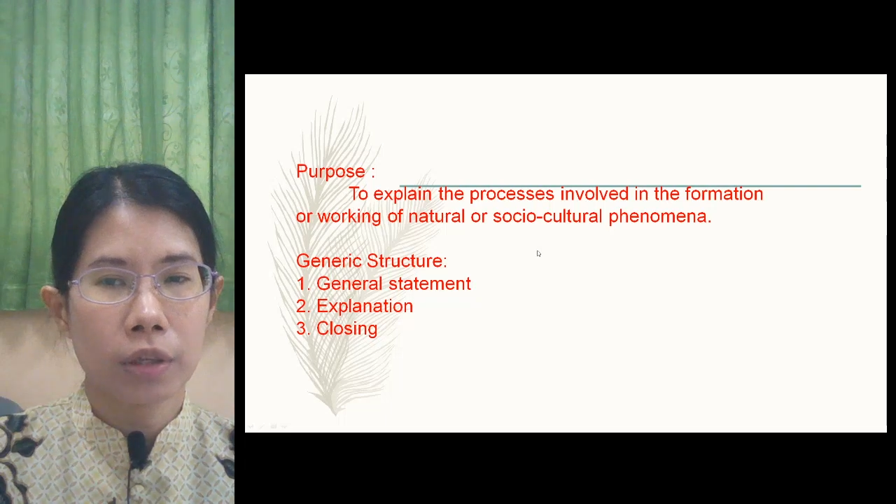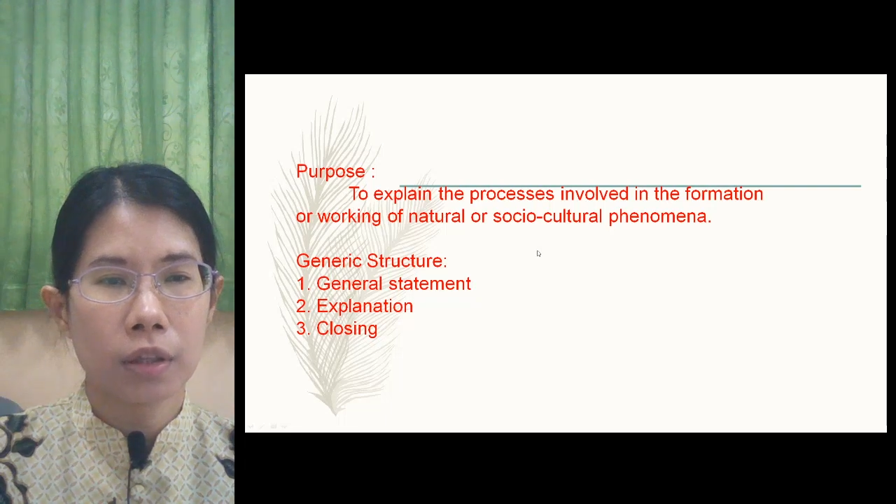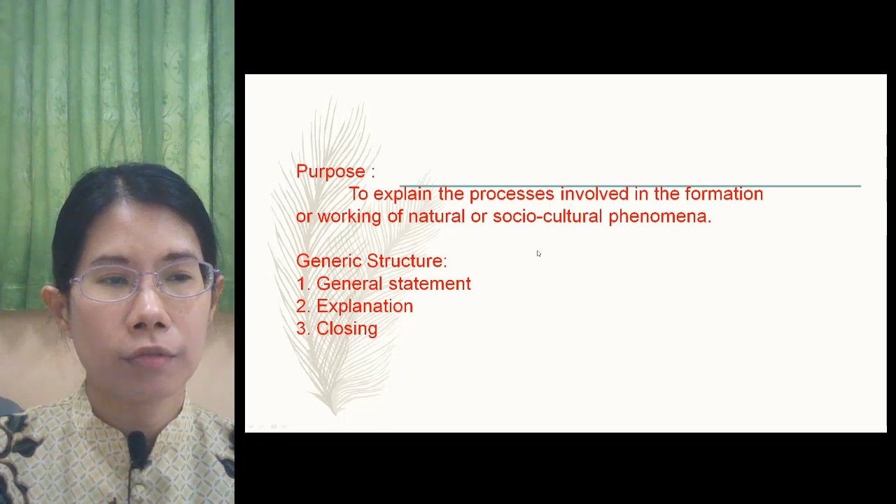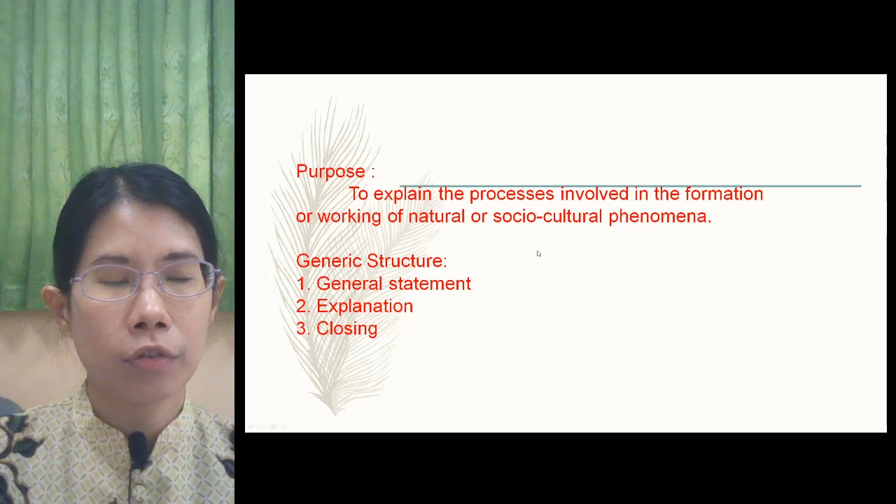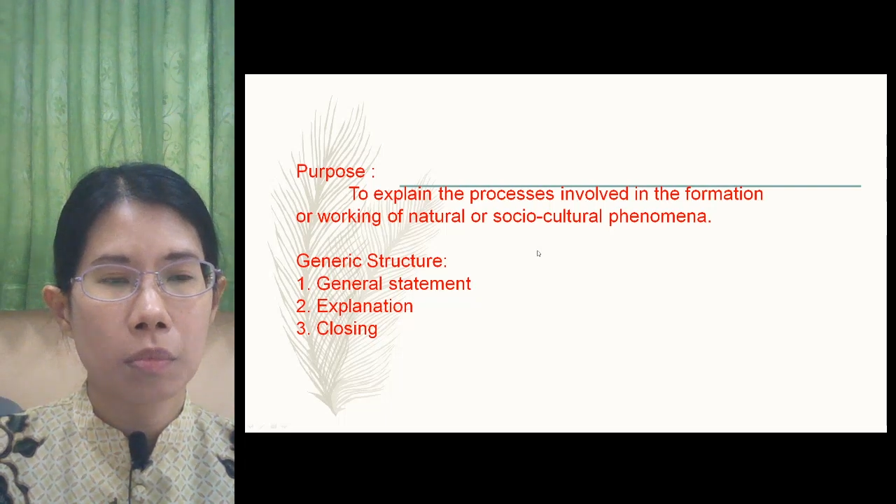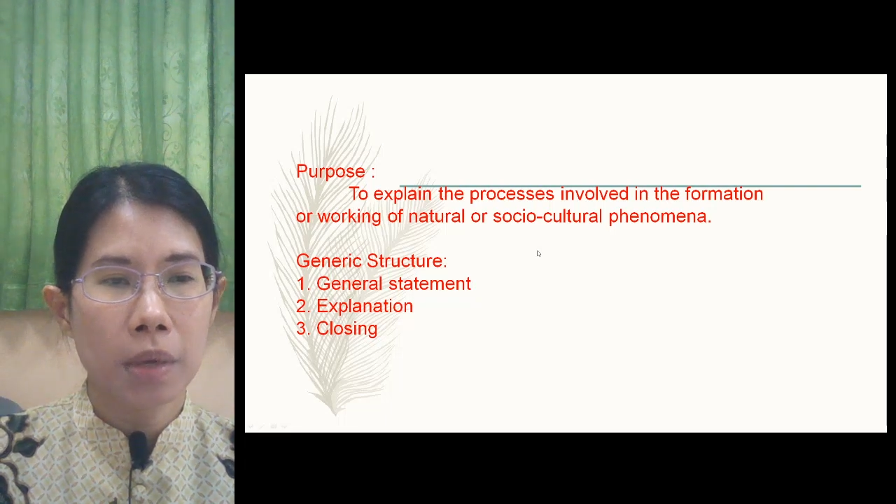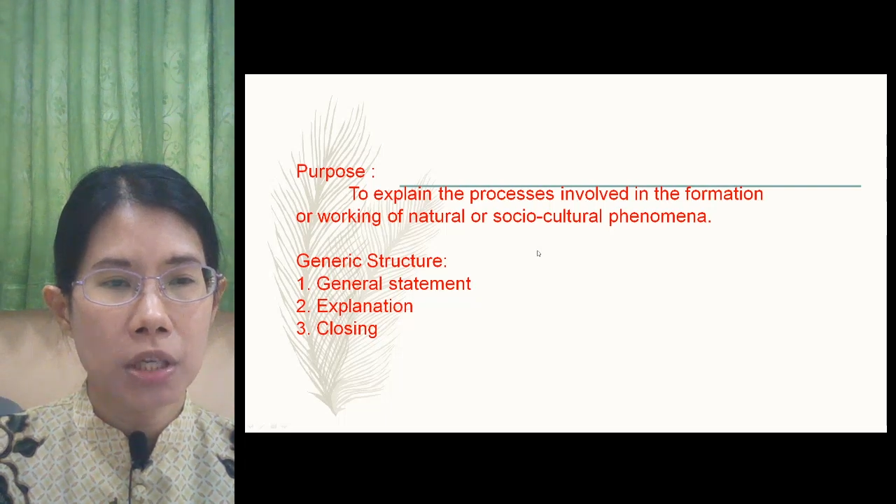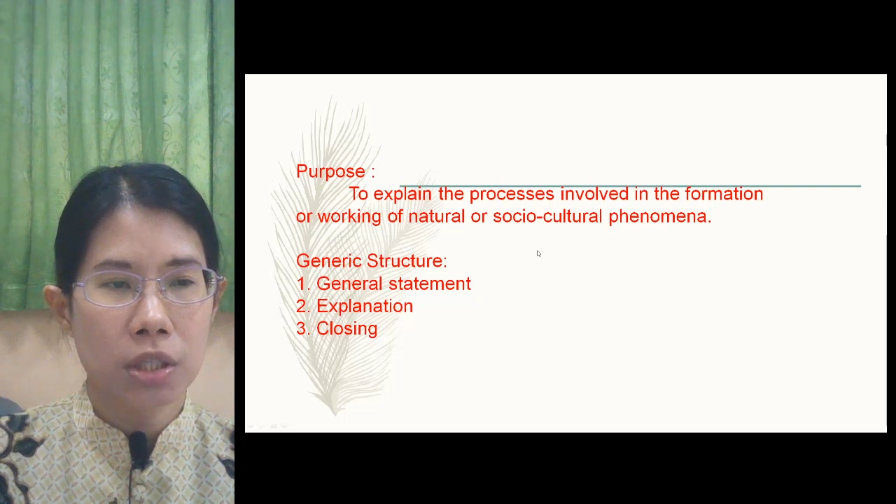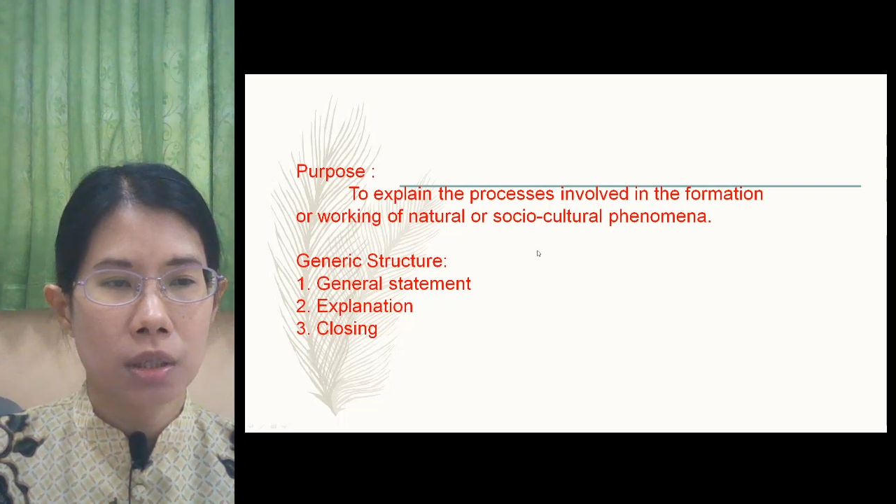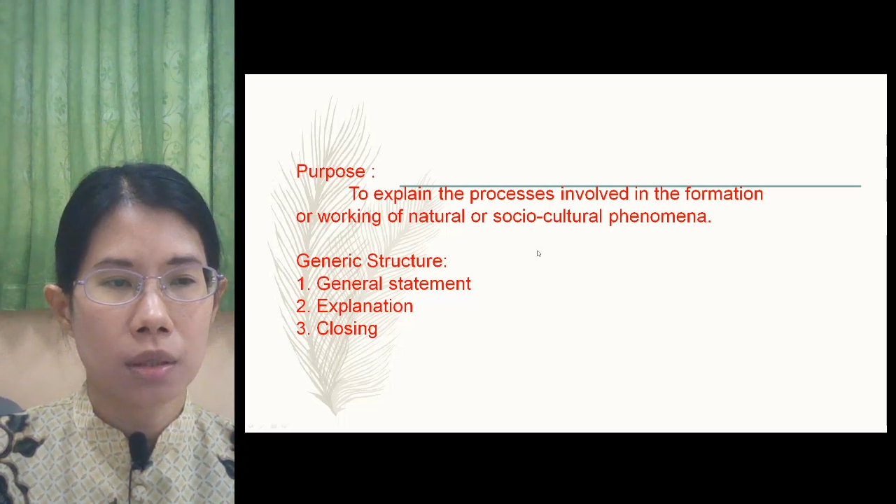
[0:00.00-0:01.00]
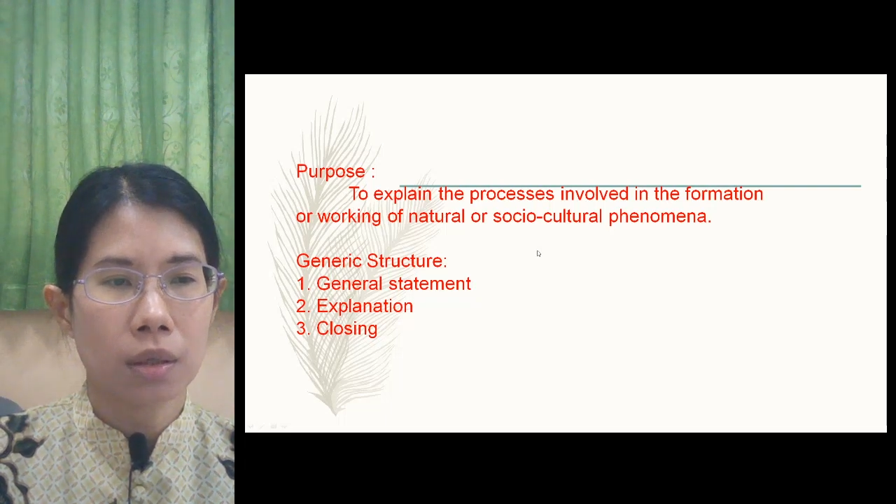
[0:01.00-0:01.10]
in the formation